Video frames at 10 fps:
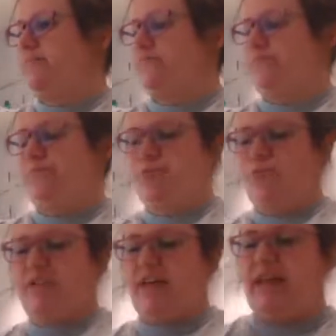
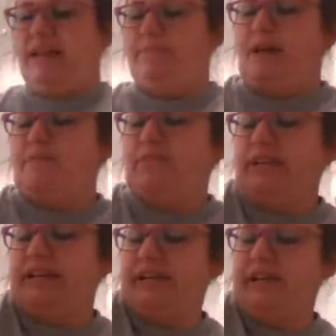Pour that in my
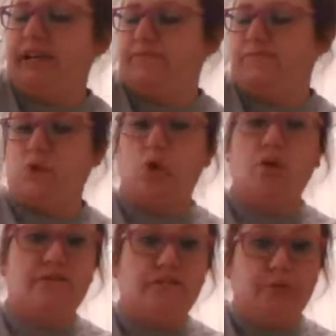blender
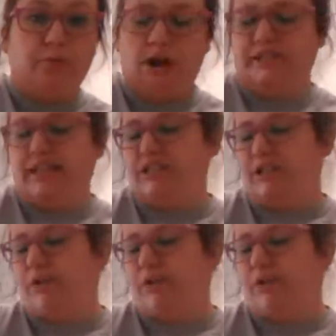or food processor,